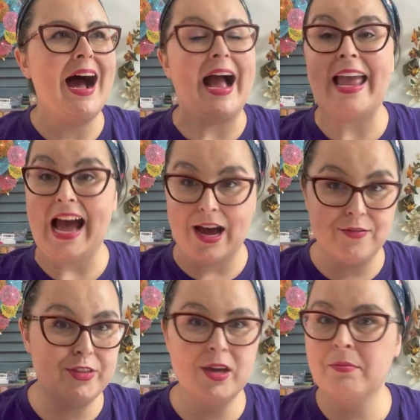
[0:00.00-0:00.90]
I
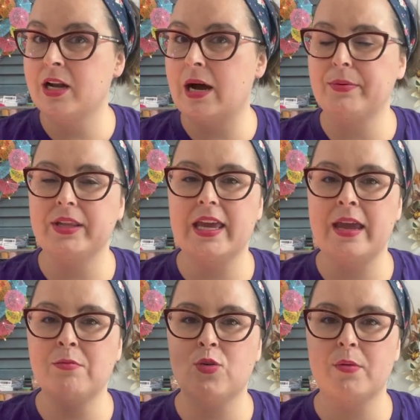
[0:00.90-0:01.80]
have the Monopoly
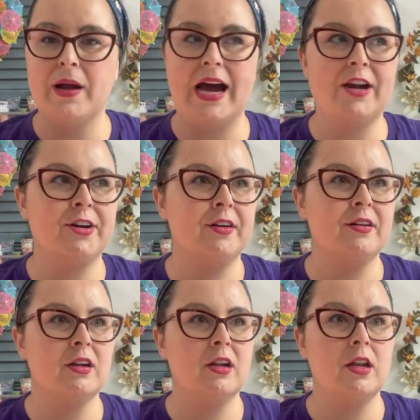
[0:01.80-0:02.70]
game board
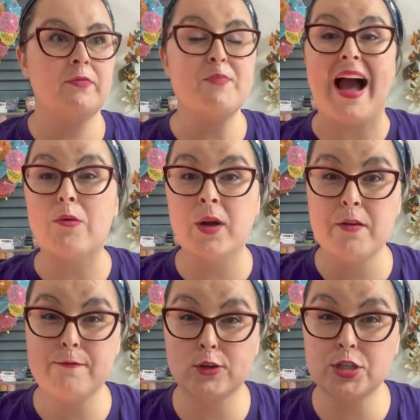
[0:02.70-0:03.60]
pattern. Back when
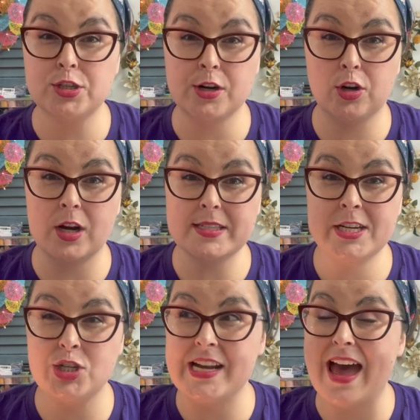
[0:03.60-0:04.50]
I first started cross
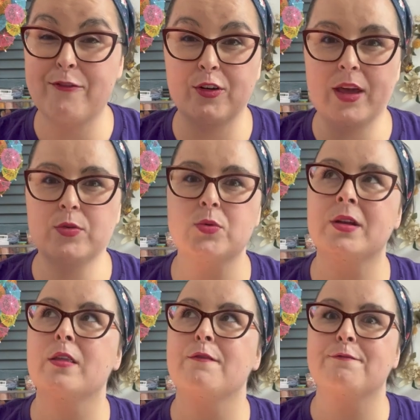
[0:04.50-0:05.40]
stitching ever, that was
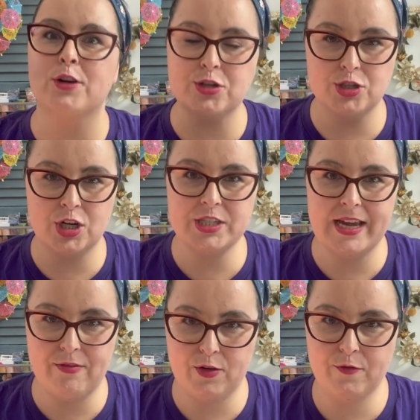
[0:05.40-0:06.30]
one of the first charts I
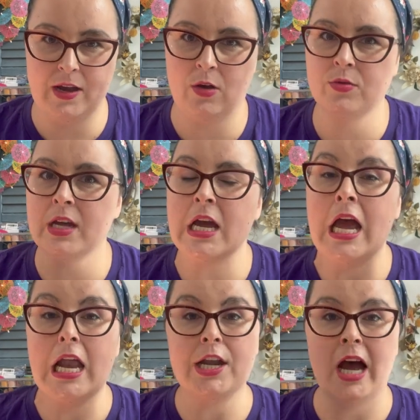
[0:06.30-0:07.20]
ever found,
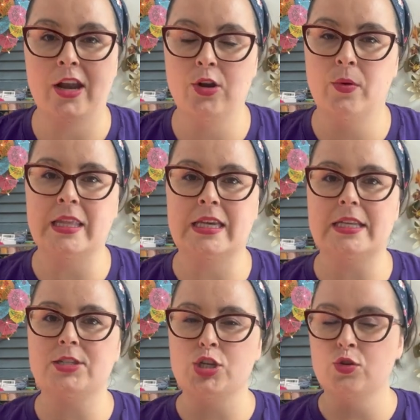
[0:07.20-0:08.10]
not knowing that
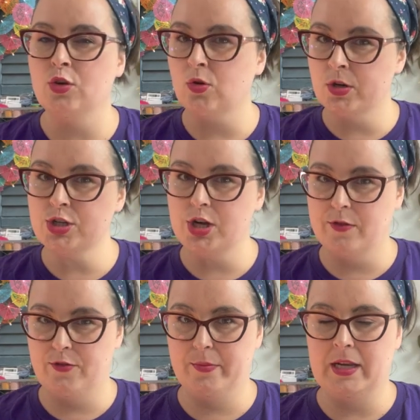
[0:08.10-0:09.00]
it's a unicorn
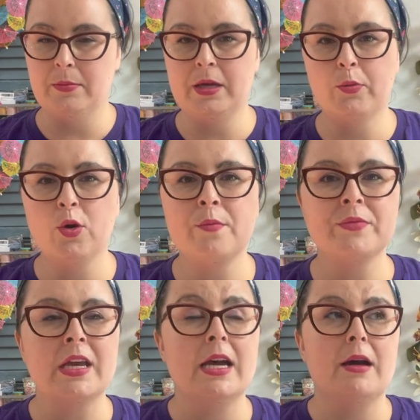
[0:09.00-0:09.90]
chart for many people,
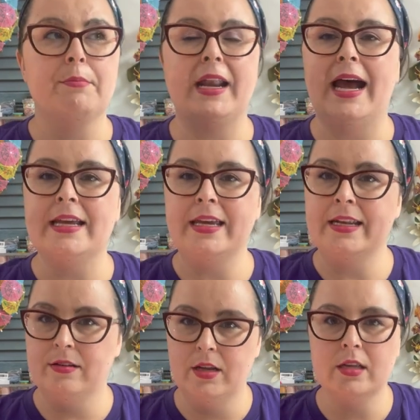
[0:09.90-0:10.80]
but I
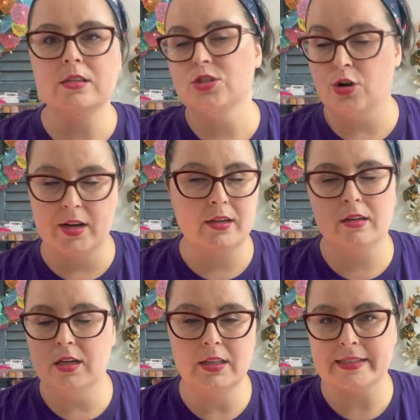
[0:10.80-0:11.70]
in,
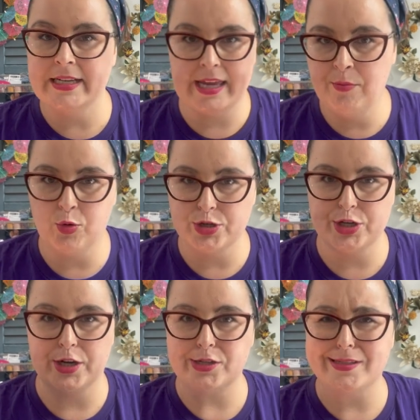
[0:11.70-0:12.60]
started collecting game board
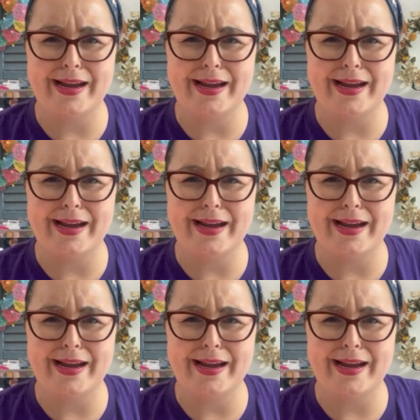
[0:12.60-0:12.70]
charts.